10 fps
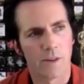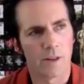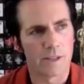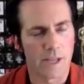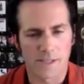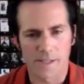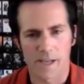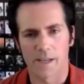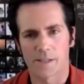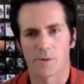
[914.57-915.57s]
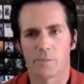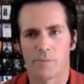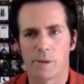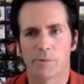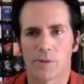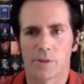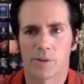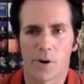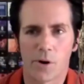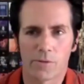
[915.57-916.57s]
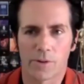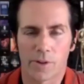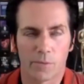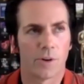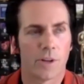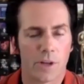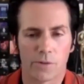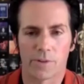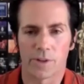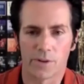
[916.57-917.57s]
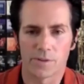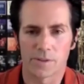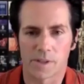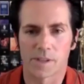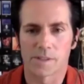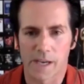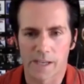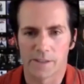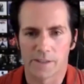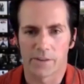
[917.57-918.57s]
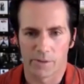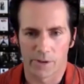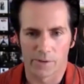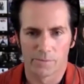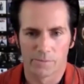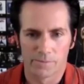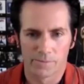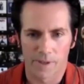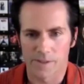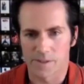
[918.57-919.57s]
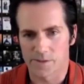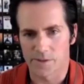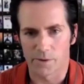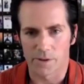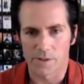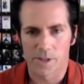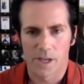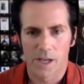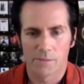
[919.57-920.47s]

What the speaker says: of the things I'd say is what people over, the word they overuse is contained thriller. It's just two words. Mm-hmm.